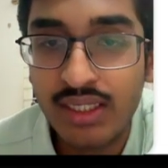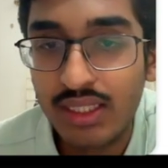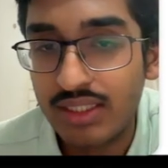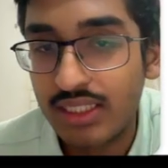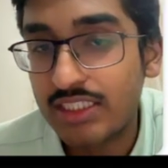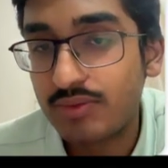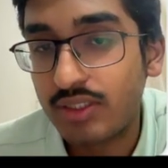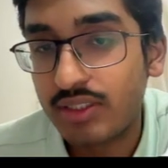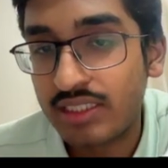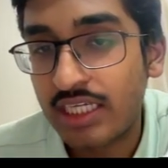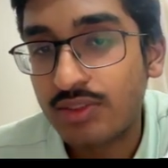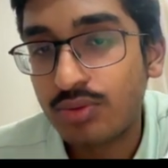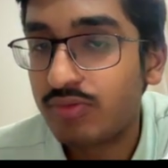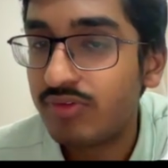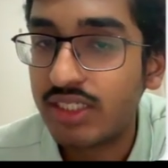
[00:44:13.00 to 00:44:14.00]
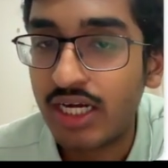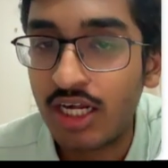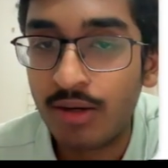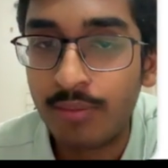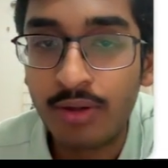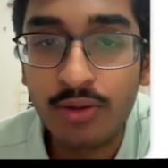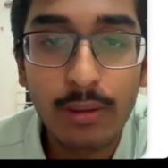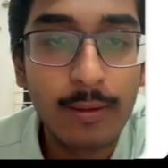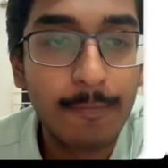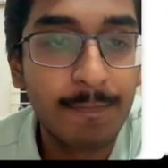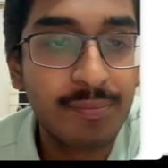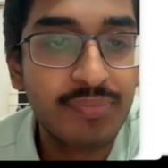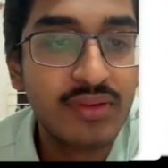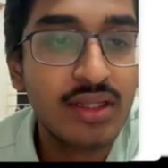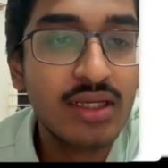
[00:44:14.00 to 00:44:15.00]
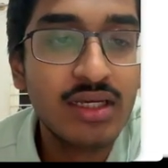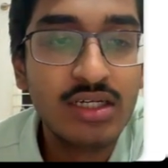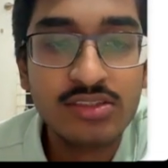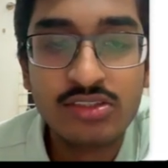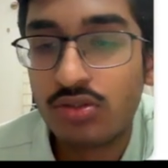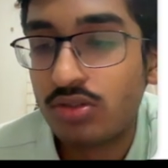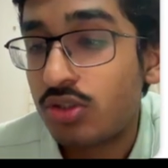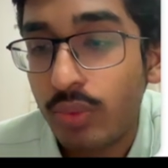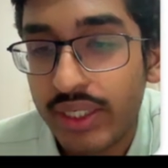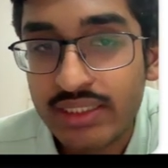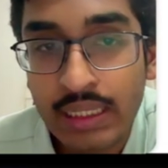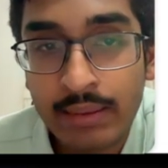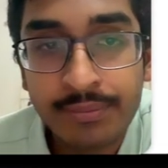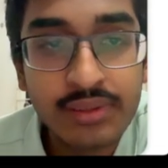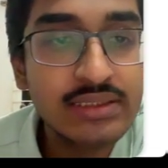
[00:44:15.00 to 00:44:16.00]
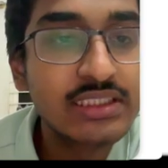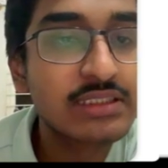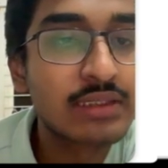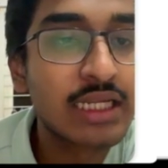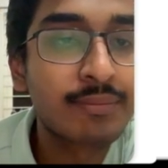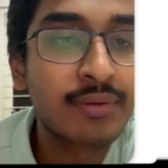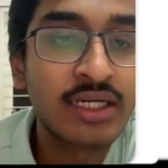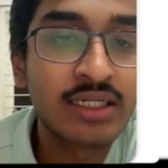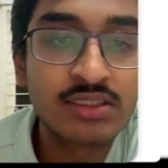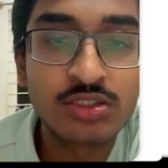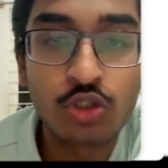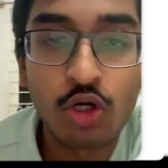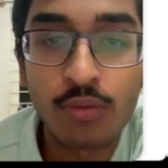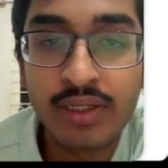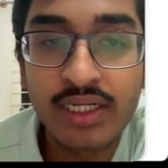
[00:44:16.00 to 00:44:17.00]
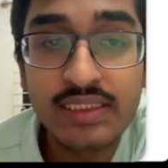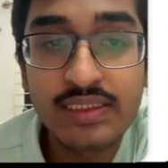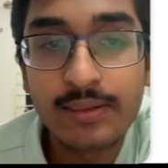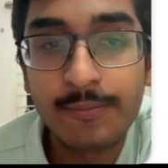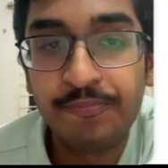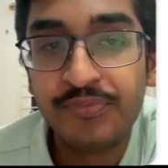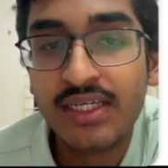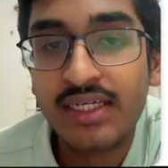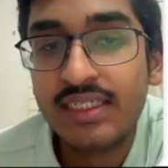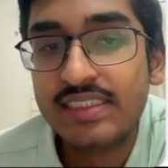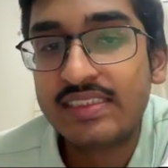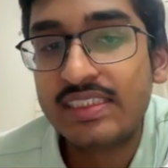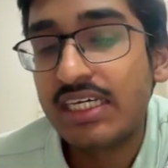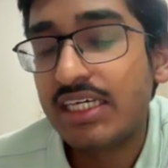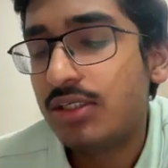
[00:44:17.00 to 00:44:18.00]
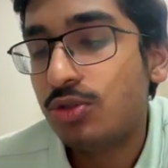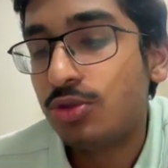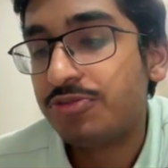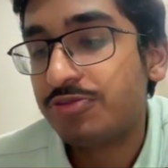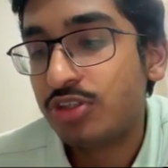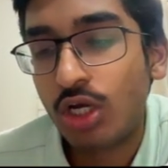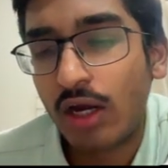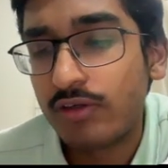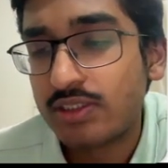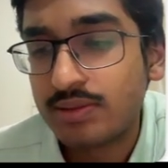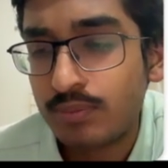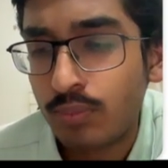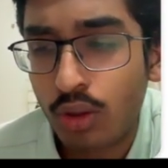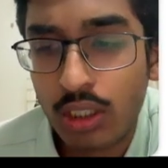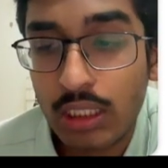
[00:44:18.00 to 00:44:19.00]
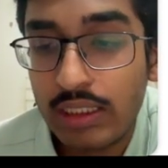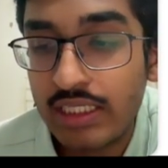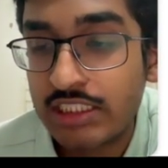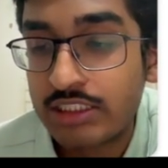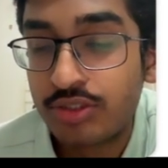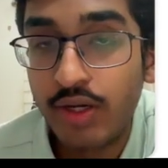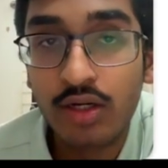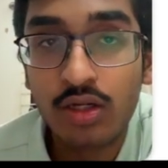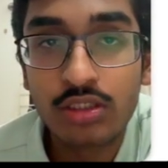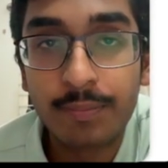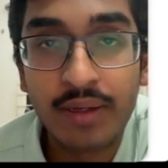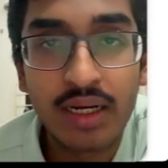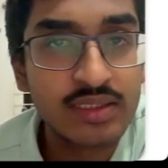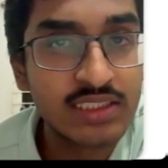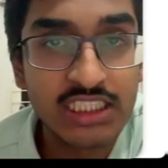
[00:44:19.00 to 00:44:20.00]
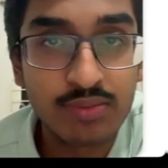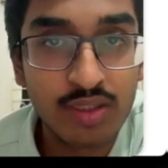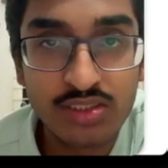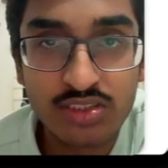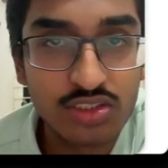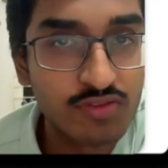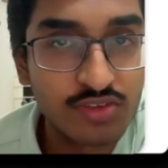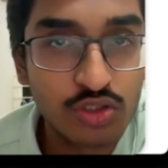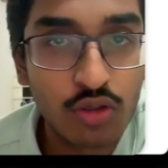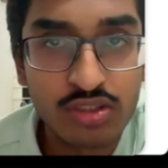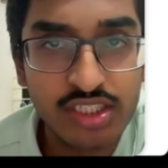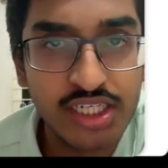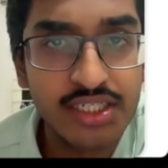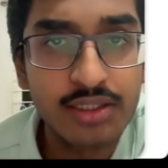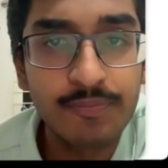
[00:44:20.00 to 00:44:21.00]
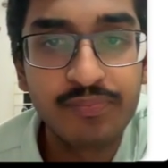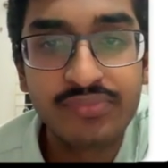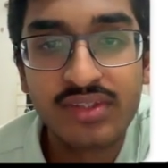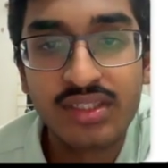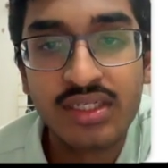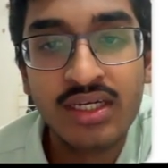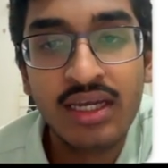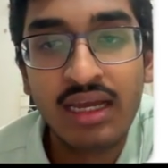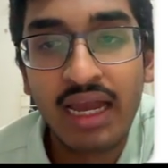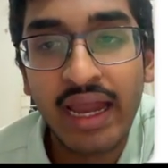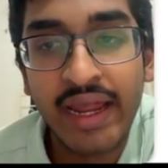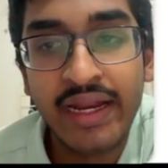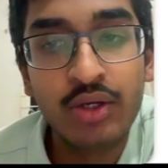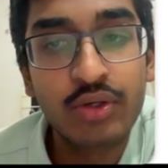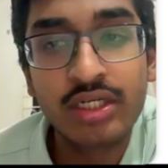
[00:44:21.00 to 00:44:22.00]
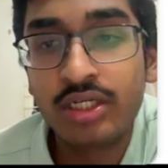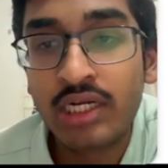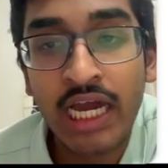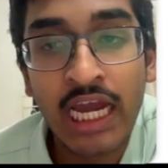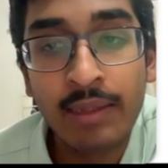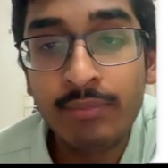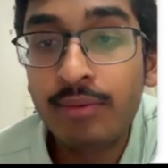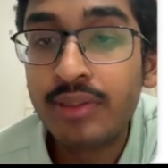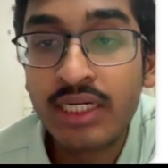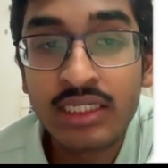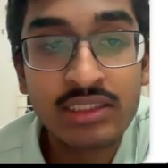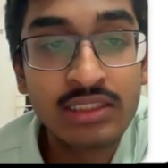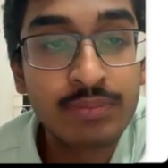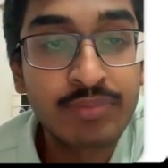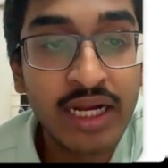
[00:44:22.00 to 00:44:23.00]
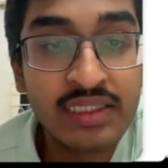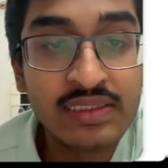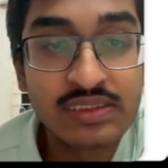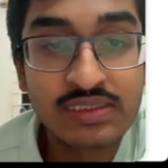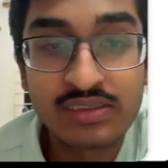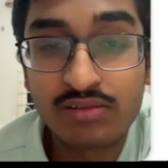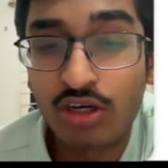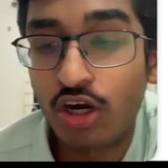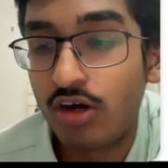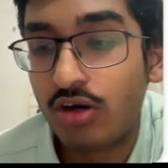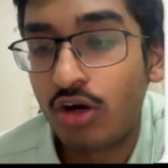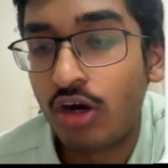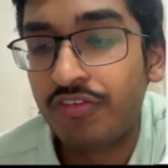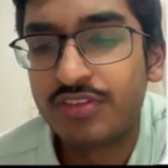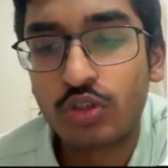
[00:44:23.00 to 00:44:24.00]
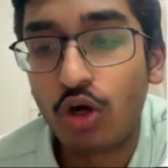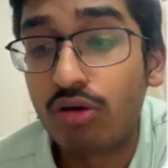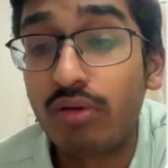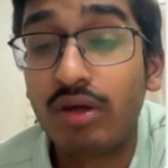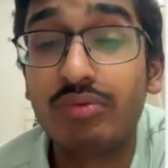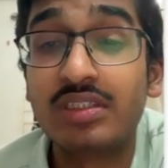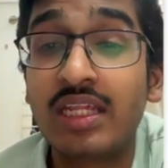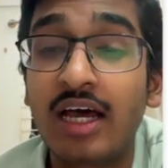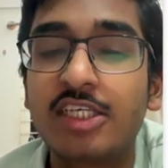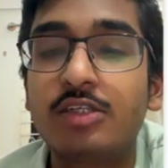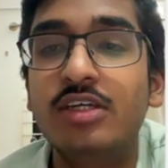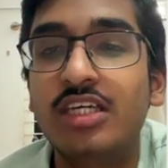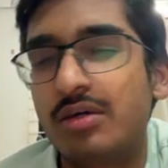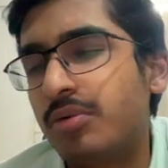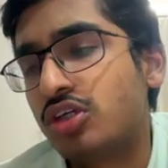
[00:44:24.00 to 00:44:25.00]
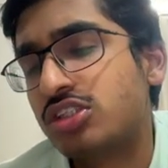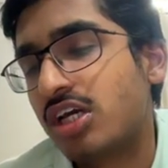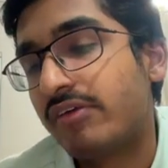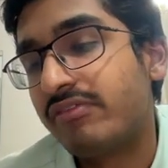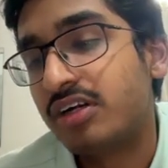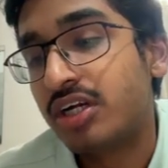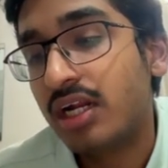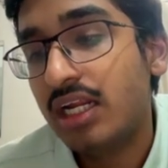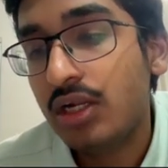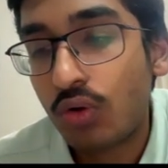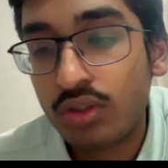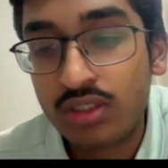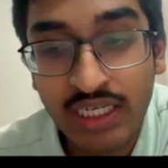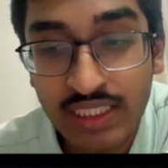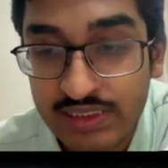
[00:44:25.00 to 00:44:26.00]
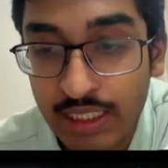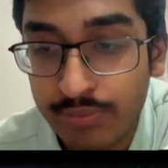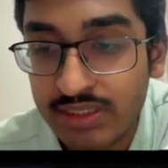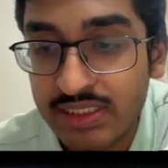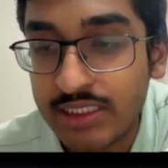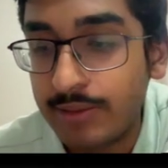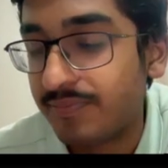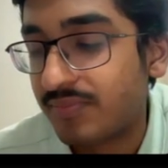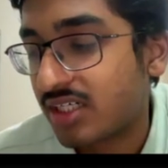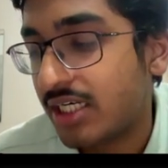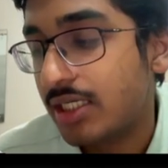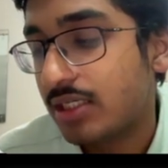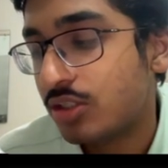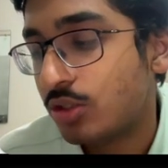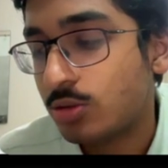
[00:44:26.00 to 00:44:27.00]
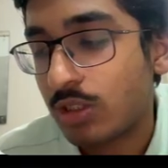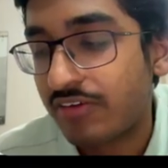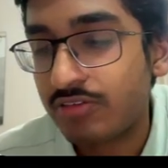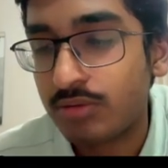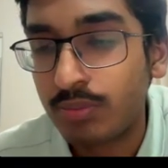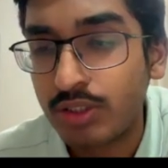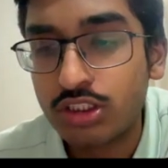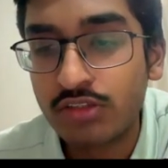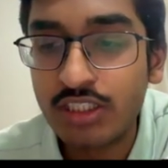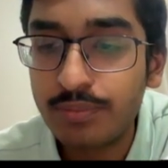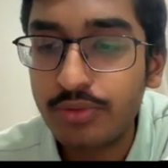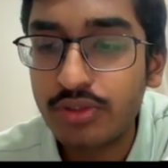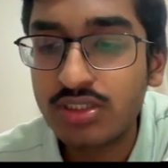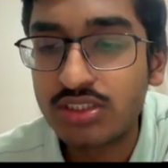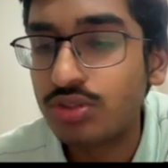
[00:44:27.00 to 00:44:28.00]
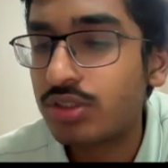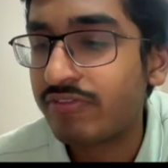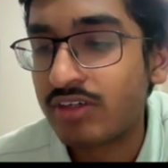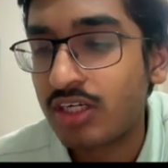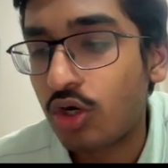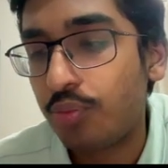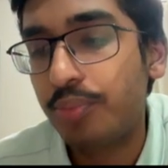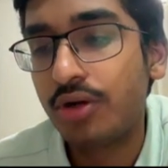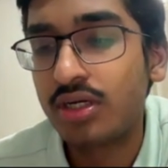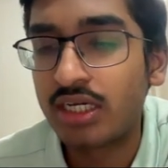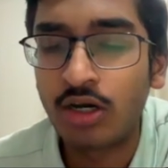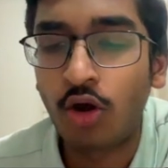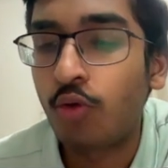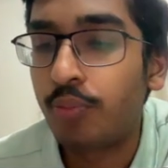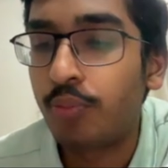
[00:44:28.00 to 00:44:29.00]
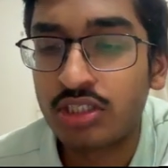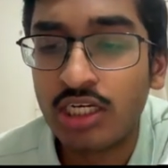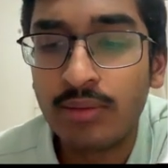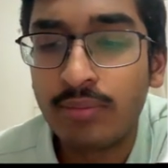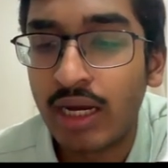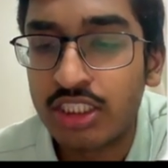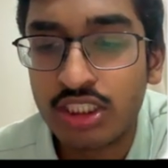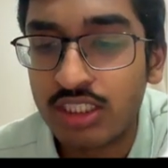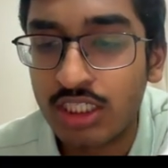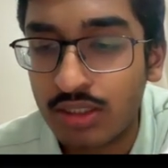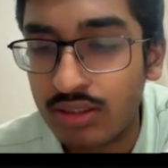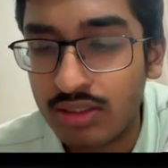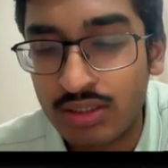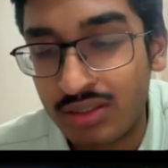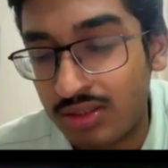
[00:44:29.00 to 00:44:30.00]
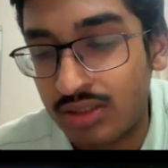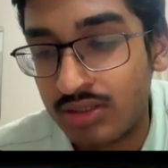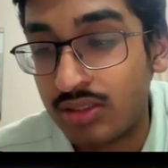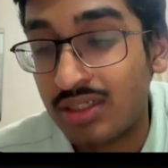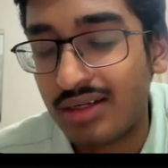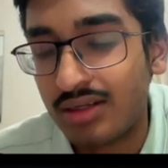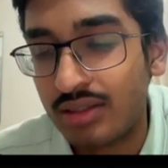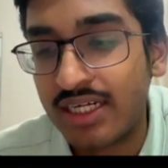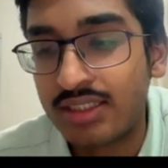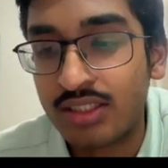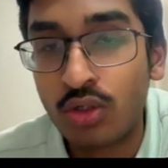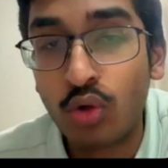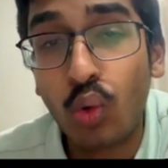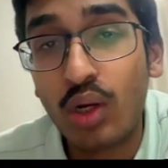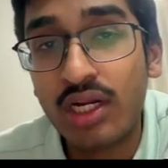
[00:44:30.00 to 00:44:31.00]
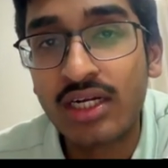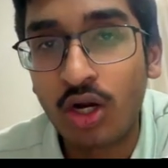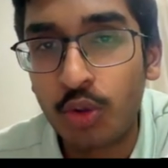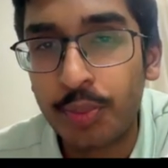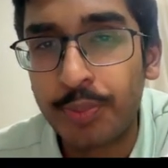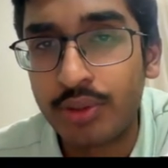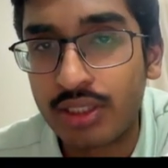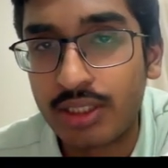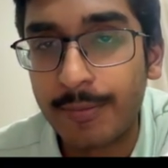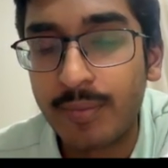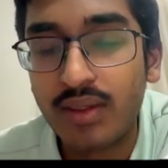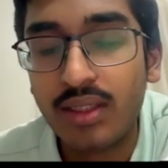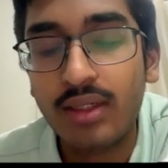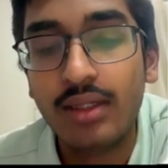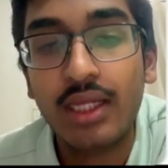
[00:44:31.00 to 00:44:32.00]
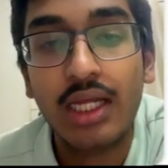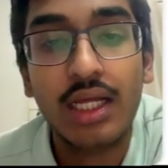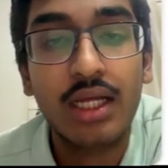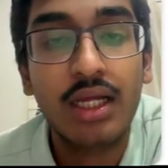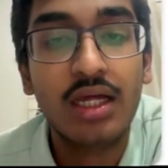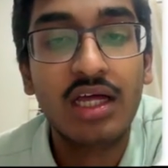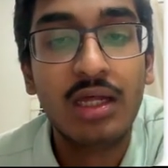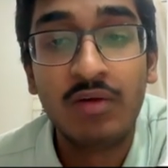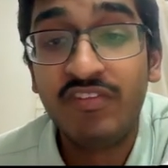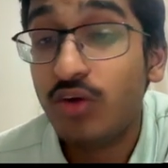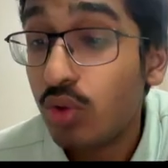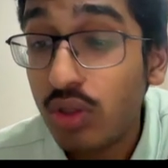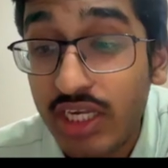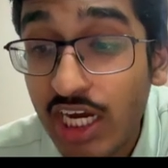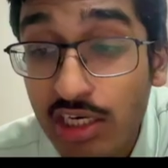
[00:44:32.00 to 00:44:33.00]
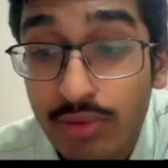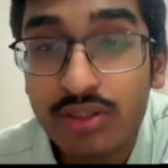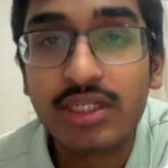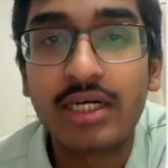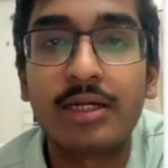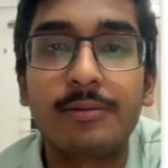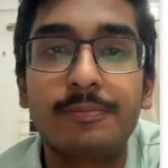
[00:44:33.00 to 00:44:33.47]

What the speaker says: That's what we care about. So 2 examples, just like predicting stock price. Say you have a model that's trained on the past 6 months of stock data, and you can reliably predict the price of stock when it was last week because you have a really low test MSE, right? You have a bunch of inputs, you give an output, and the output's really matching the like the golden output. We don't care about that.